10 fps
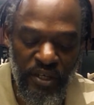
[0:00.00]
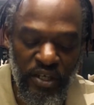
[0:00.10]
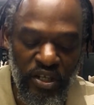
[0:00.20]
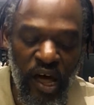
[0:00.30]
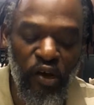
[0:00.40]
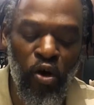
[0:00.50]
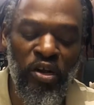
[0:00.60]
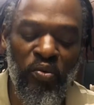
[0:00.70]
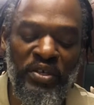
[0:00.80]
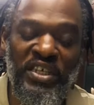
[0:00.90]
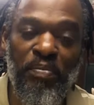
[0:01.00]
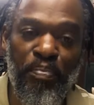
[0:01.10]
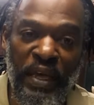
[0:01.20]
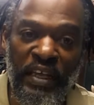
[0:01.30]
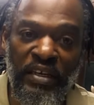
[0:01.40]
not only was he
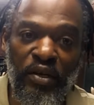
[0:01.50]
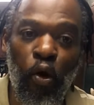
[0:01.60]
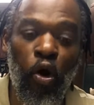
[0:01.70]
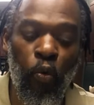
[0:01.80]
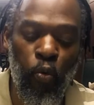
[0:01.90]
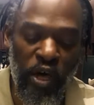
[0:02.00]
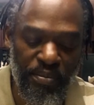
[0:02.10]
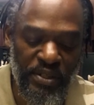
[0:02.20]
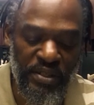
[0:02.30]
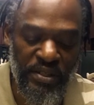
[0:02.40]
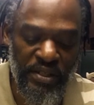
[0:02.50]
beaten or whipped